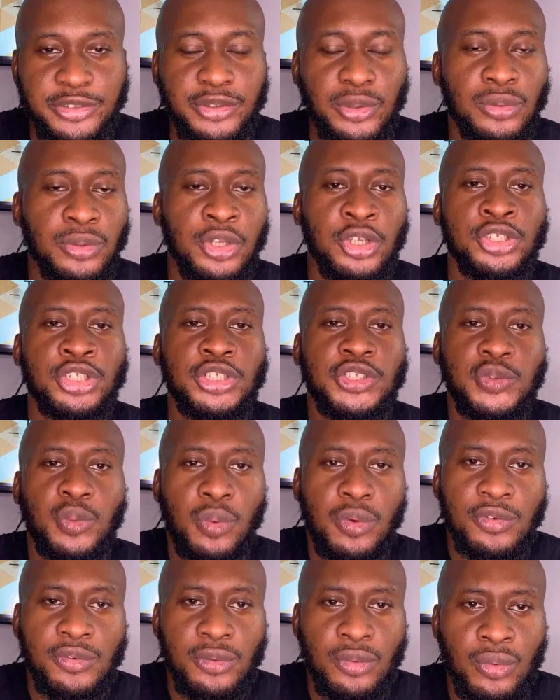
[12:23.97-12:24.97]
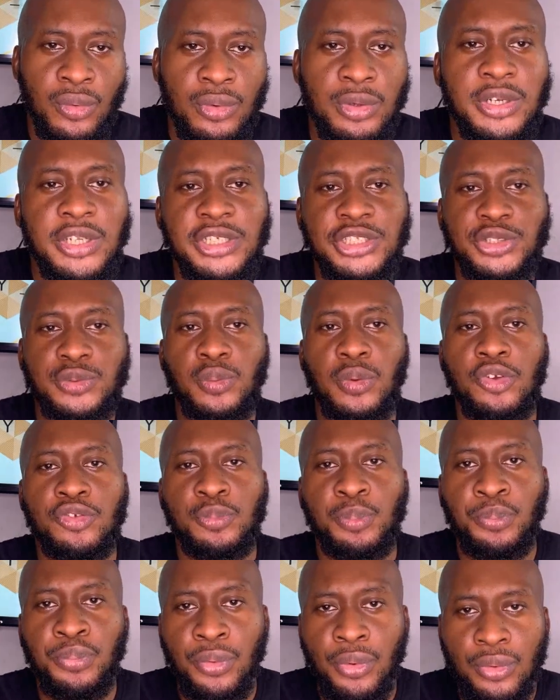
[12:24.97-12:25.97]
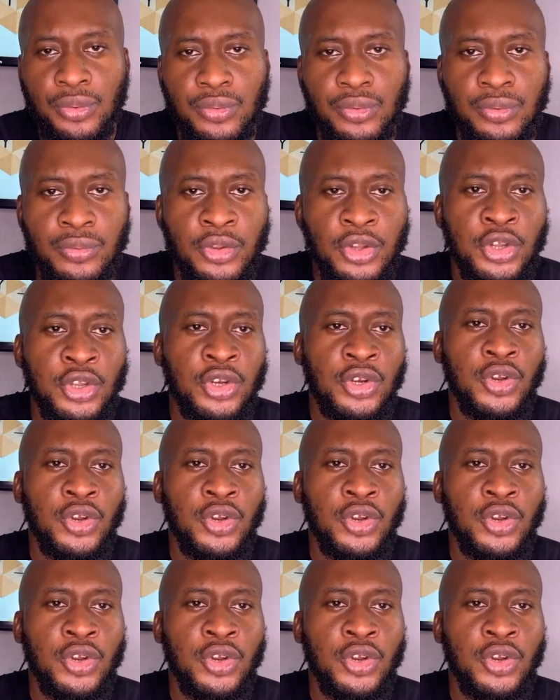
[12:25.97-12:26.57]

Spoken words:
So she was lonely, she was broken,